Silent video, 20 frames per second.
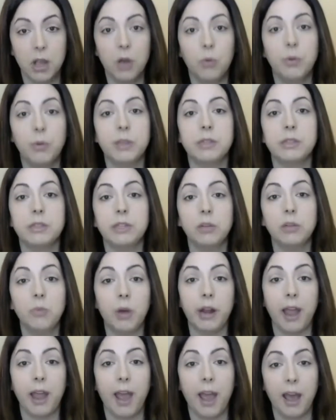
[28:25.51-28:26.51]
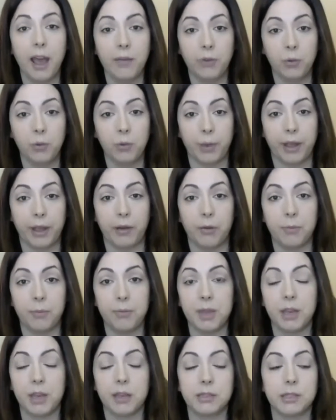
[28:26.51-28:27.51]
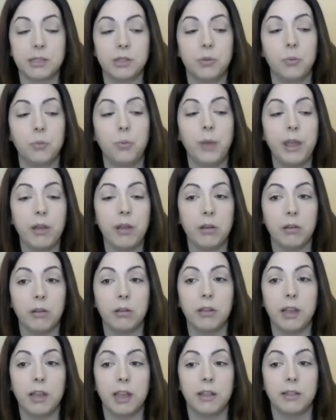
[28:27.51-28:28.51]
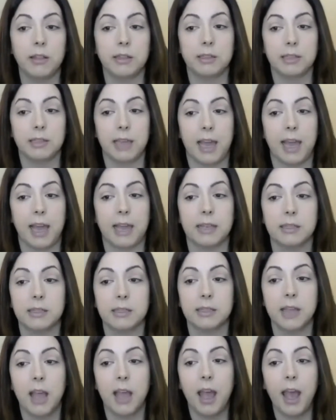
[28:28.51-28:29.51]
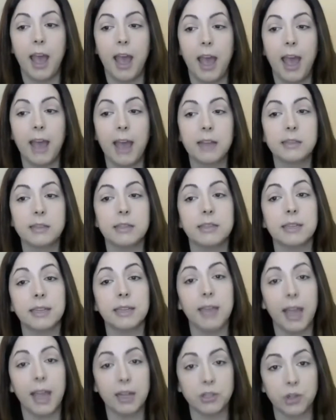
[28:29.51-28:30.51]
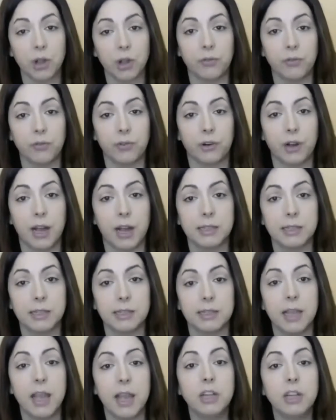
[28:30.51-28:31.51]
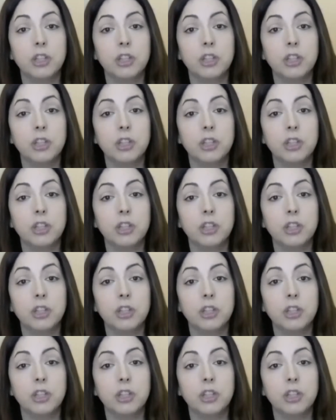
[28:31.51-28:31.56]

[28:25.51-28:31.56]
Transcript: we still want to have a will, because the will in this case acts as a catch-all for us,